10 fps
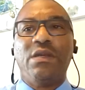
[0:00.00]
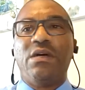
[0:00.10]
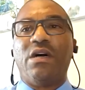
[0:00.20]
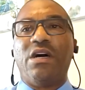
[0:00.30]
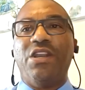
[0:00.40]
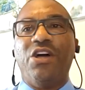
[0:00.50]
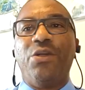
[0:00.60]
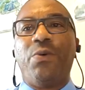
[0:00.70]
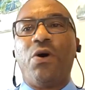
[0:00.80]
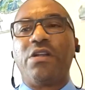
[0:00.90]
Another
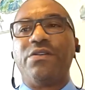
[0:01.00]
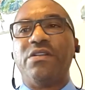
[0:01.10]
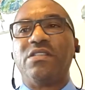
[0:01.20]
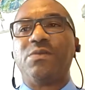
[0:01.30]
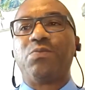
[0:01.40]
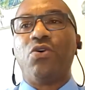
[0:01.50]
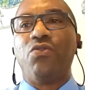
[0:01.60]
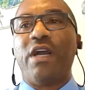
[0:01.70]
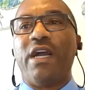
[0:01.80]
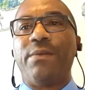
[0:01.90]
part of this
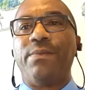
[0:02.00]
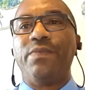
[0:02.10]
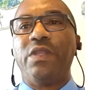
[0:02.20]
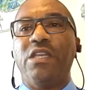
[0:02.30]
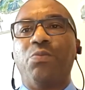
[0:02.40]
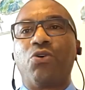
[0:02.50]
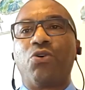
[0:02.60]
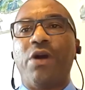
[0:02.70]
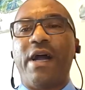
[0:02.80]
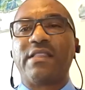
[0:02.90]
program, in the
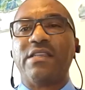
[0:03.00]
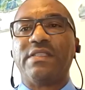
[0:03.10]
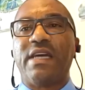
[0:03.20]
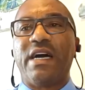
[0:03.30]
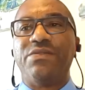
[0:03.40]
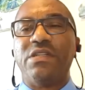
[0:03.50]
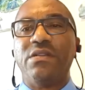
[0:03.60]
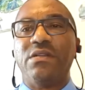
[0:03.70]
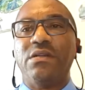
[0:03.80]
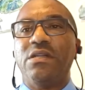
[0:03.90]
proactive side of it,
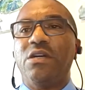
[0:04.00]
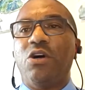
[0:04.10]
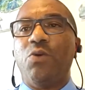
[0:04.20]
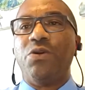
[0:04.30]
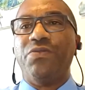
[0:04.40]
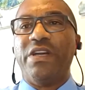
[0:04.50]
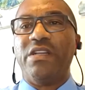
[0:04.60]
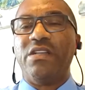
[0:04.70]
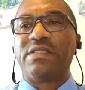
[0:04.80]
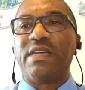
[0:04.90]
or
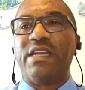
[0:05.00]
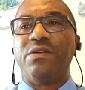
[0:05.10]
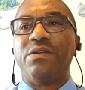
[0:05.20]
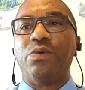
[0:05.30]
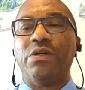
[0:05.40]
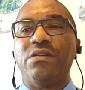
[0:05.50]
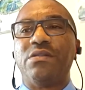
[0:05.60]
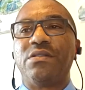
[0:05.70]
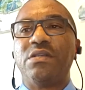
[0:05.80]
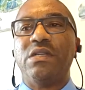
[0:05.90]
preventative side of it,
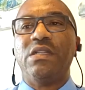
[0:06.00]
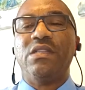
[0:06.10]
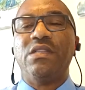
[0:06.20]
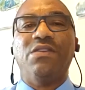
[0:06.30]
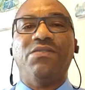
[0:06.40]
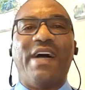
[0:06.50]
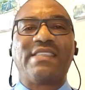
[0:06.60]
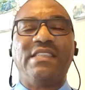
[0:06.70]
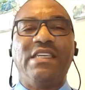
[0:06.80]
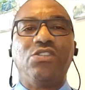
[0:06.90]
was the
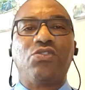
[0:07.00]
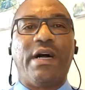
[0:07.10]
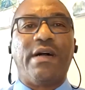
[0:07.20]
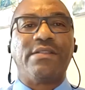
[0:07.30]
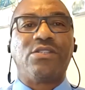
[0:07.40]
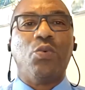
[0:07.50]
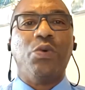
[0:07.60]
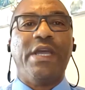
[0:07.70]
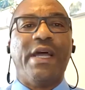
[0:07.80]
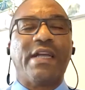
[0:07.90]
vaccine trials. So
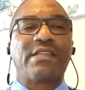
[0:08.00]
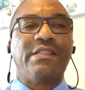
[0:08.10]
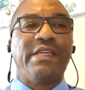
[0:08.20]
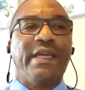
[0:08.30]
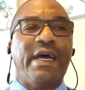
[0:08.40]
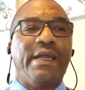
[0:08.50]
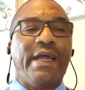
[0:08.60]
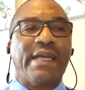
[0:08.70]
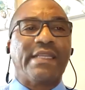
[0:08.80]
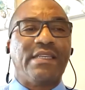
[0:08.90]
we actually had
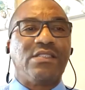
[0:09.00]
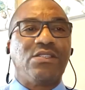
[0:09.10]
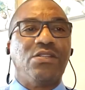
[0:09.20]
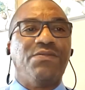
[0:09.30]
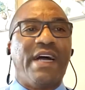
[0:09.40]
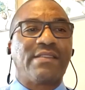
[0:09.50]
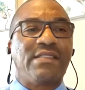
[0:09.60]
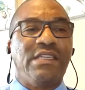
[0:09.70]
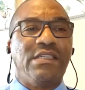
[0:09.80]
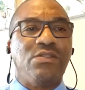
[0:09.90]
access to the
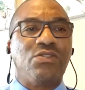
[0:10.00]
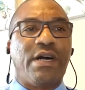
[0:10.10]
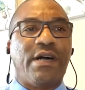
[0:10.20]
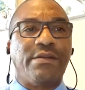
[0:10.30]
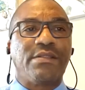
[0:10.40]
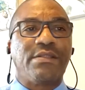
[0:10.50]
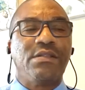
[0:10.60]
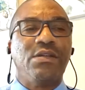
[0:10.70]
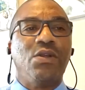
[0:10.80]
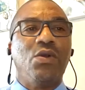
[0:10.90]
vaccine trials
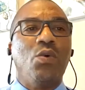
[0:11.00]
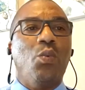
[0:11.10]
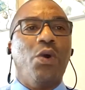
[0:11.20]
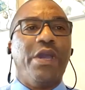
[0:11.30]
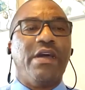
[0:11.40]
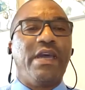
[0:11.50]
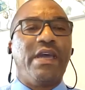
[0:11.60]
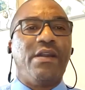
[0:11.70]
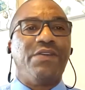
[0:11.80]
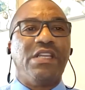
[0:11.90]
way
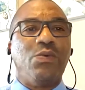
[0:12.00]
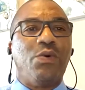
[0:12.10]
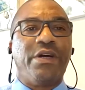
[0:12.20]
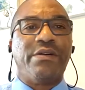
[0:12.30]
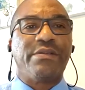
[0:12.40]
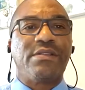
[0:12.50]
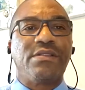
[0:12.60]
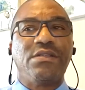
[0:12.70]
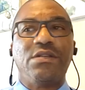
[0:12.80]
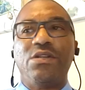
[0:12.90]
ahead of anyone
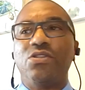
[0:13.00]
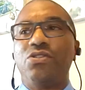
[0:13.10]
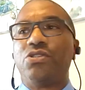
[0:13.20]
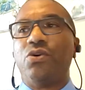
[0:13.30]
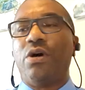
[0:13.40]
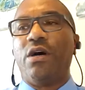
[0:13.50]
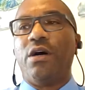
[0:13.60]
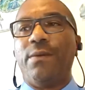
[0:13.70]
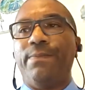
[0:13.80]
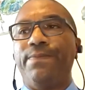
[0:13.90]
else.
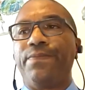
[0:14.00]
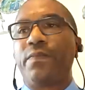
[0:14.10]
So